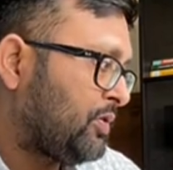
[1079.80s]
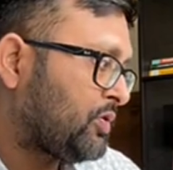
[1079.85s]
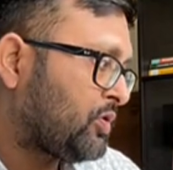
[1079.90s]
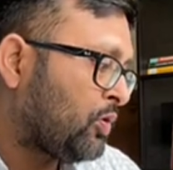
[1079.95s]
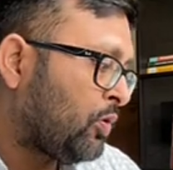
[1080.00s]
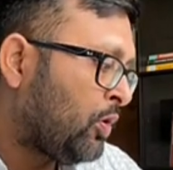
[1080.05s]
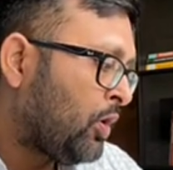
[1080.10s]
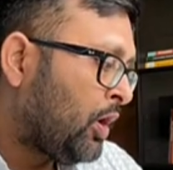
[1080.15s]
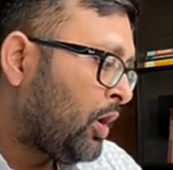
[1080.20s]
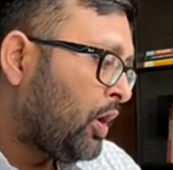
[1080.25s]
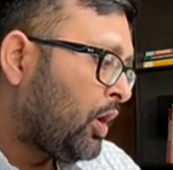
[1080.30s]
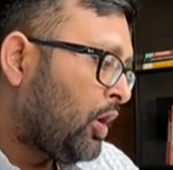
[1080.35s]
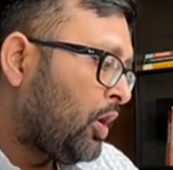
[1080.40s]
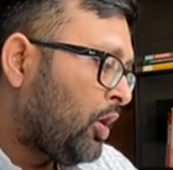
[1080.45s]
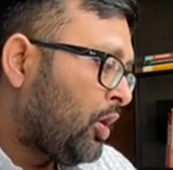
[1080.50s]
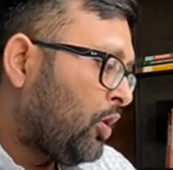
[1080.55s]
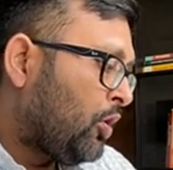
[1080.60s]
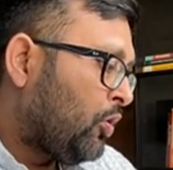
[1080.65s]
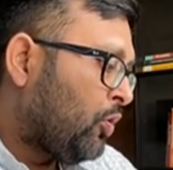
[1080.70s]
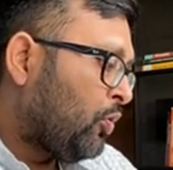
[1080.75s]
So
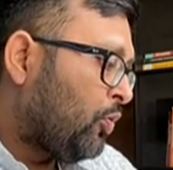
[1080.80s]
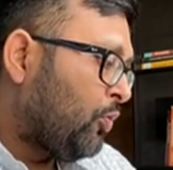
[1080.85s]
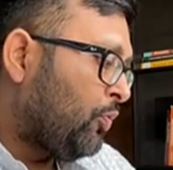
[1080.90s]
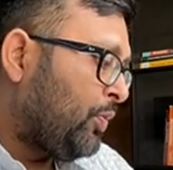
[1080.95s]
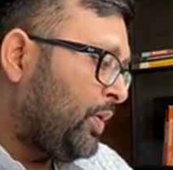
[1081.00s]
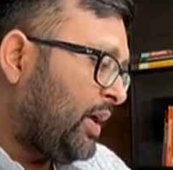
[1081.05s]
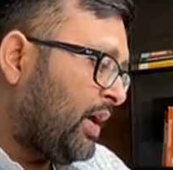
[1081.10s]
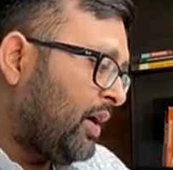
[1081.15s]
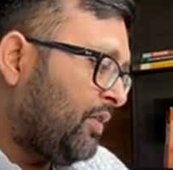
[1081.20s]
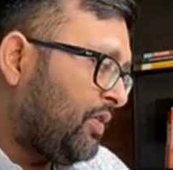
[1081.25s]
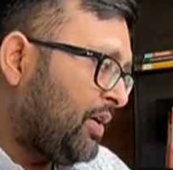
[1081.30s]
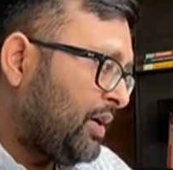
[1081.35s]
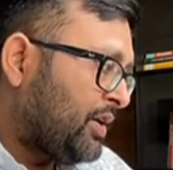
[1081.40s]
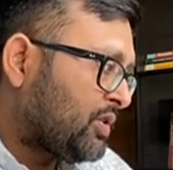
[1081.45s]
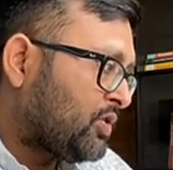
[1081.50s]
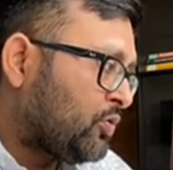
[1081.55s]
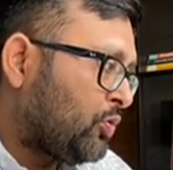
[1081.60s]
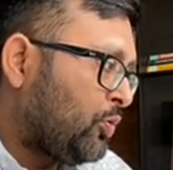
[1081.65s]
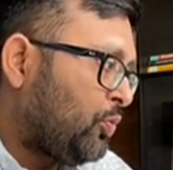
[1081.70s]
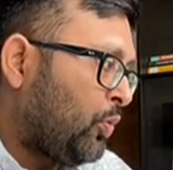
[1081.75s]
we have
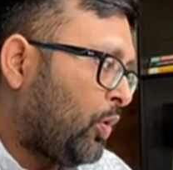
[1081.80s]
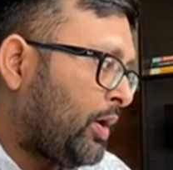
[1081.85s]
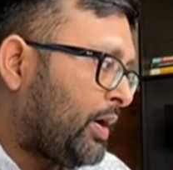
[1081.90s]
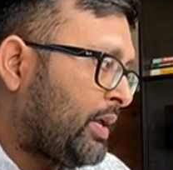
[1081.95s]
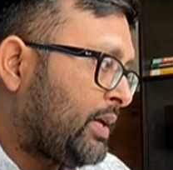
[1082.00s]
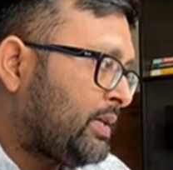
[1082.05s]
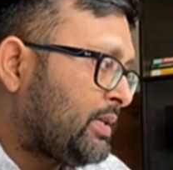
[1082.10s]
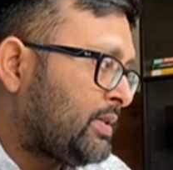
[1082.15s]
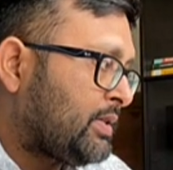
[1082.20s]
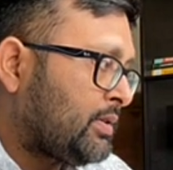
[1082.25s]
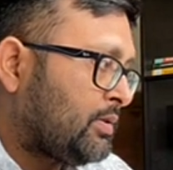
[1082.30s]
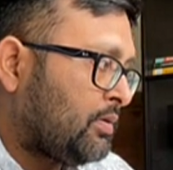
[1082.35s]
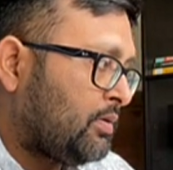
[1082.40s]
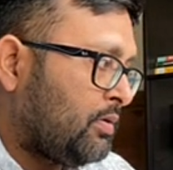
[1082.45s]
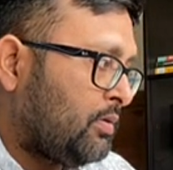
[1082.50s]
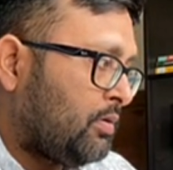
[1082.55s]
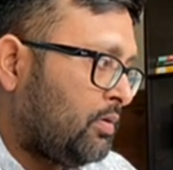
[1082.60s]
understood what is,